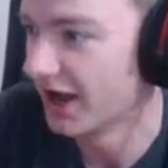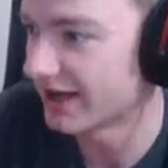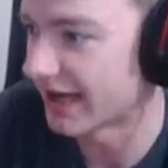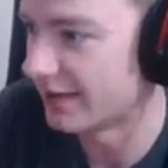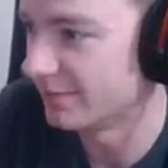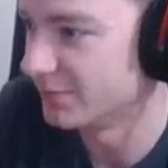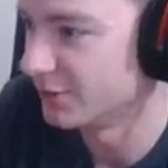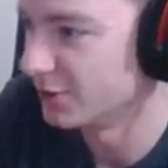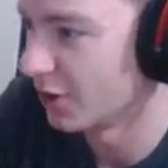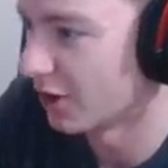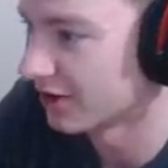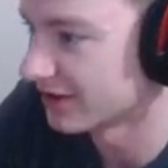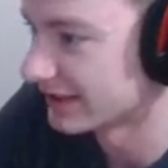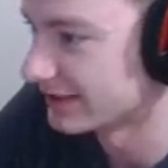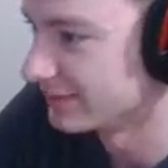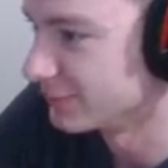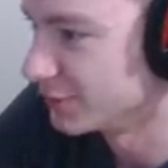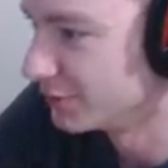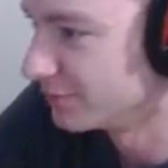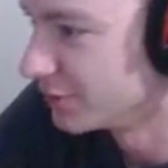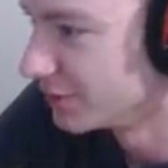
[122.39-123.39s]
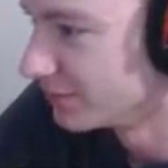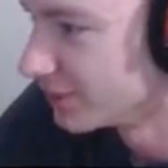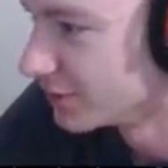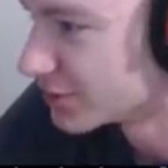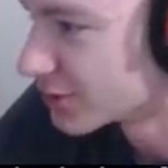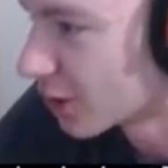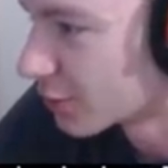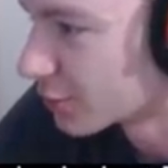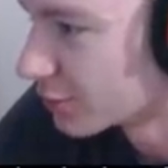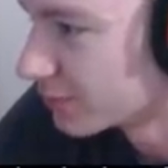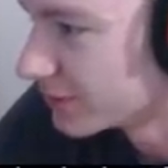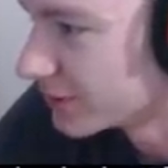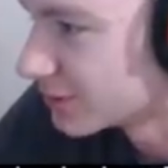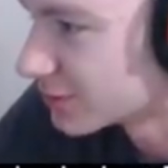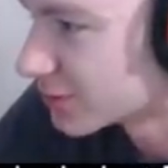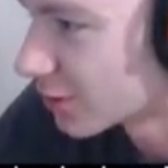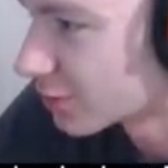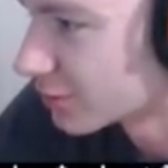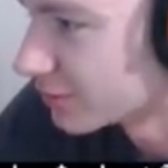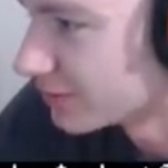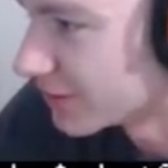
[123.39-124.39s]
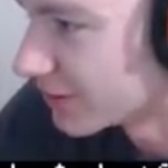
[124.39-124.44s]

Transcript: Okay, mute hotkey. Mute. Toggle mute.